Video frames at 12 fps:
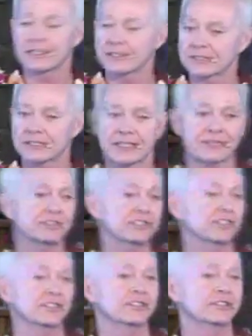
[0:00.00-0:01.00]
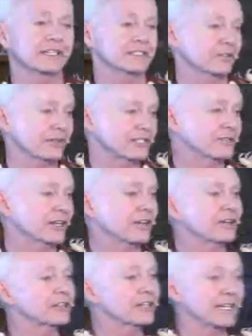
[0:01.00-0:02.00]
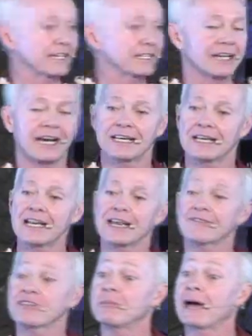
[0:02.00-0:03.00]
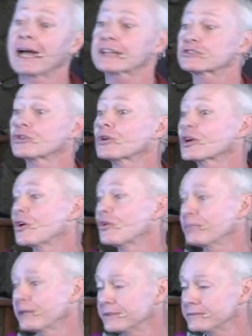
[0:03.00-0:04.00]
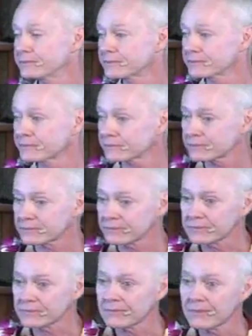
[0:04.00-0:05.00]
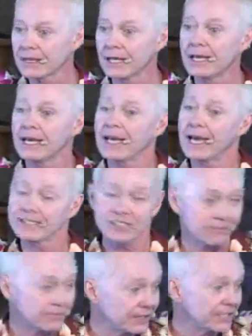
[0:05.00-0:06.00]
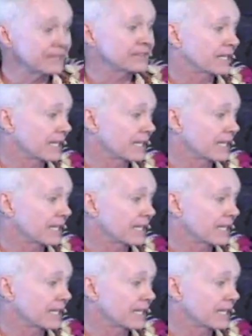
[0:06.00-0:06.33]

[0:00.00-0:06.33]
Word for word: that you should never do as a restaurant owner late at night. He left the back door open. And some thieves